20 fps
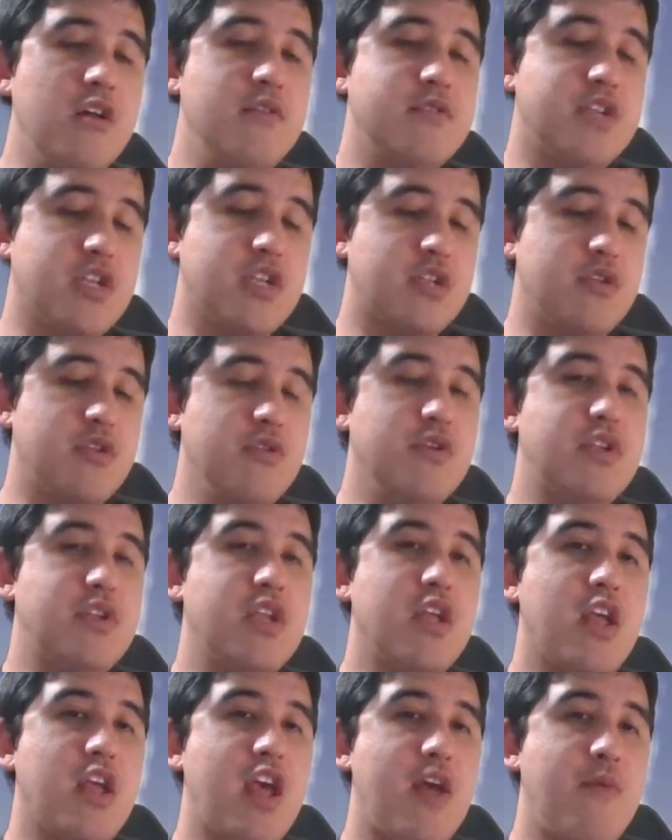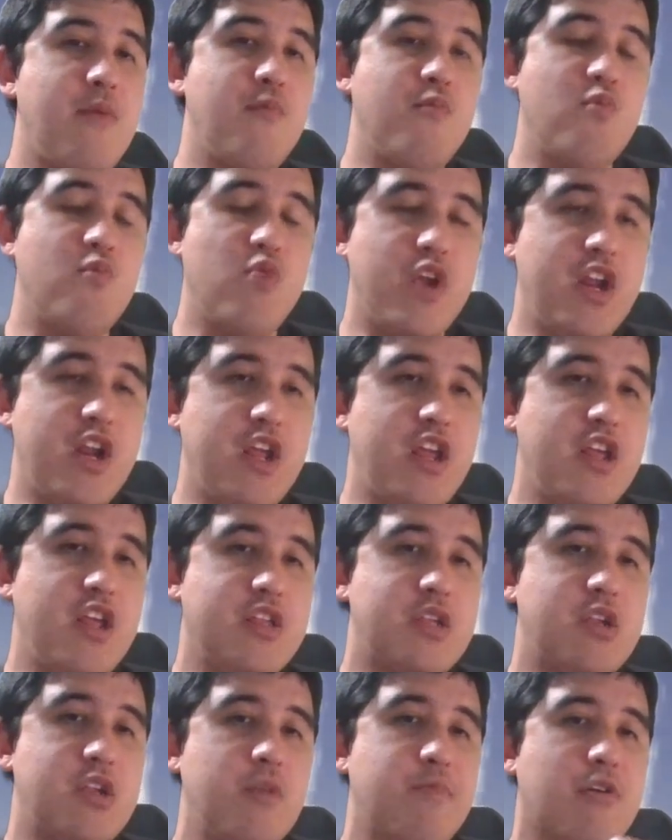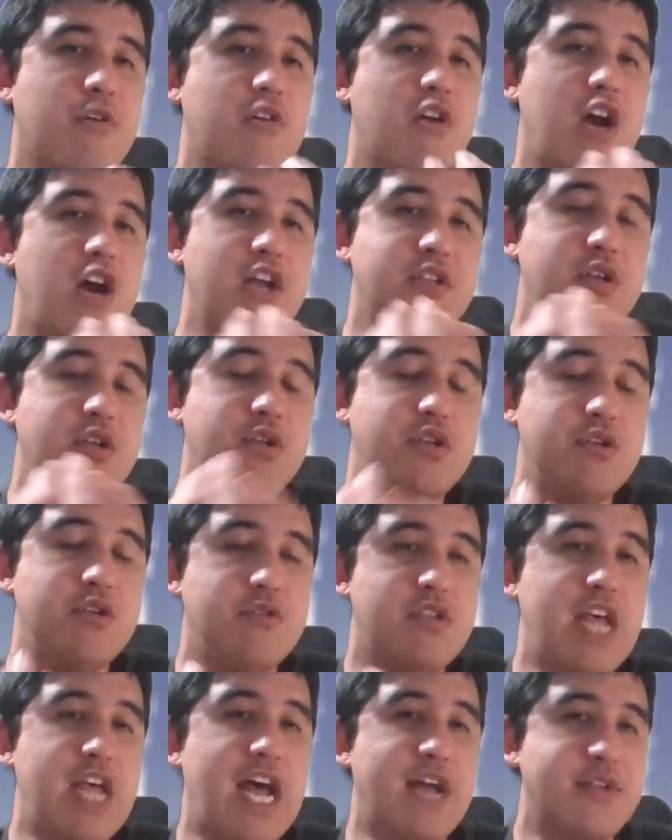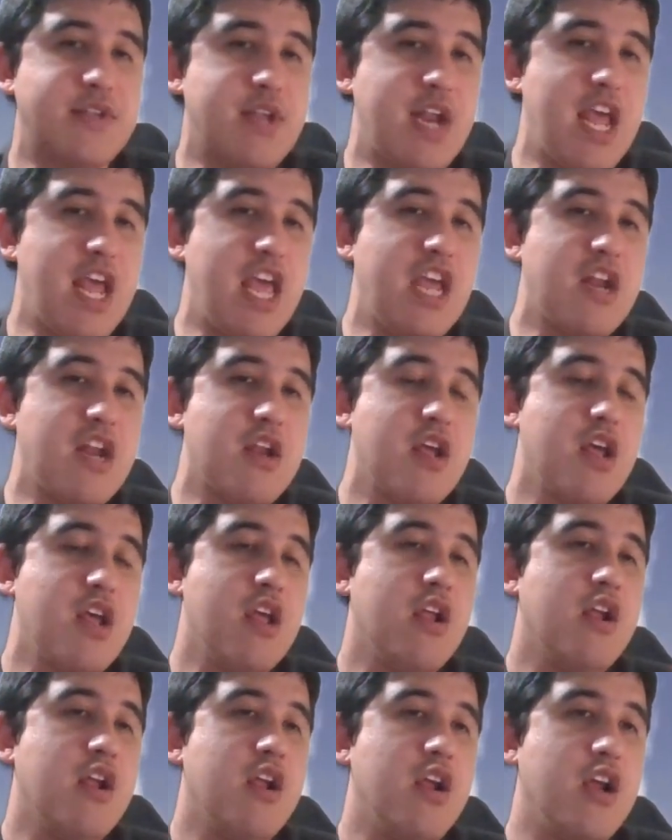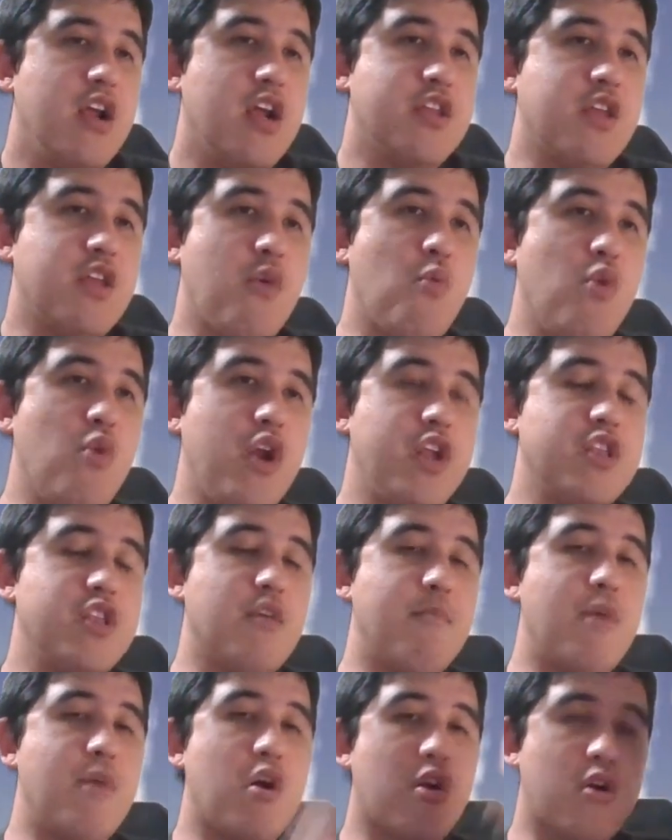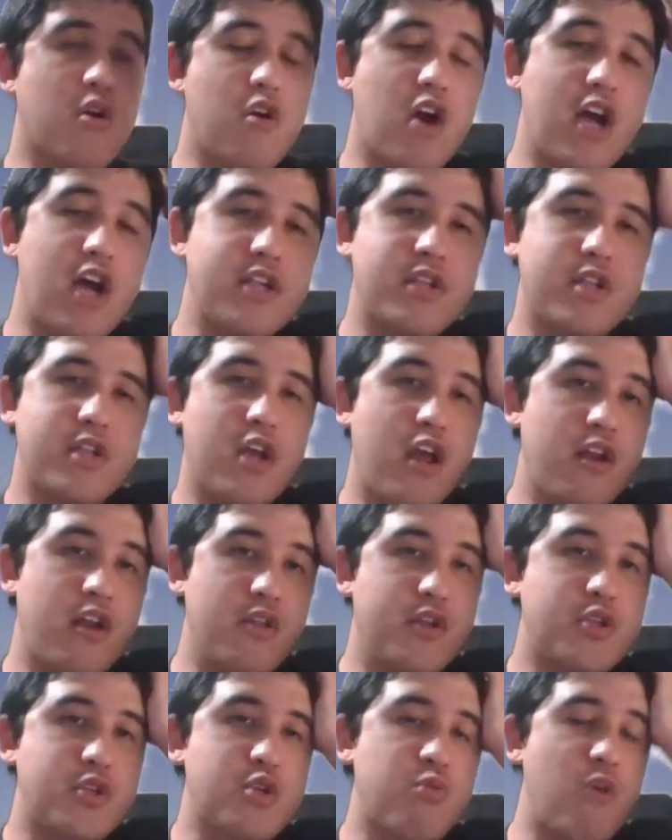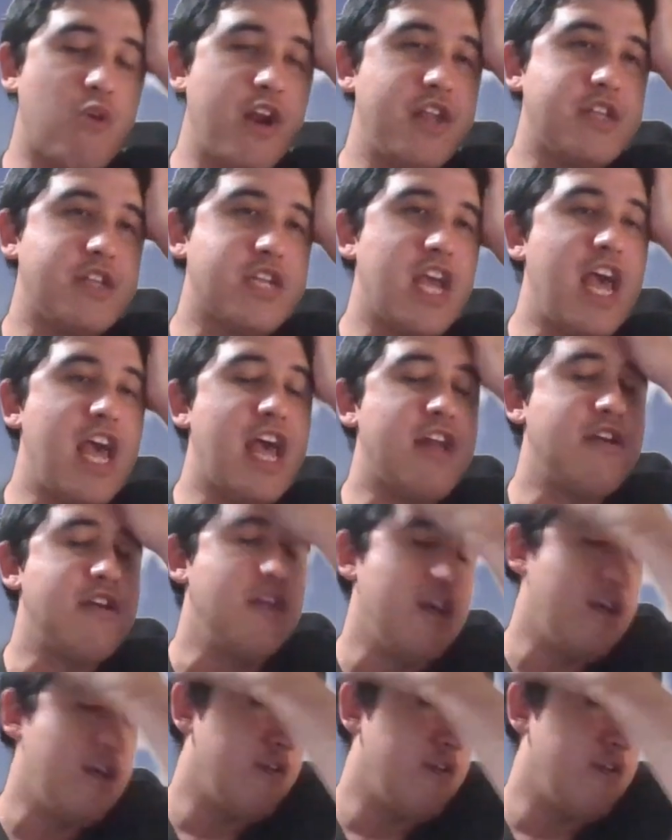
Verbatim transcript: just losing and win in Supercross in 2008, and then winning the motocross title in 2010,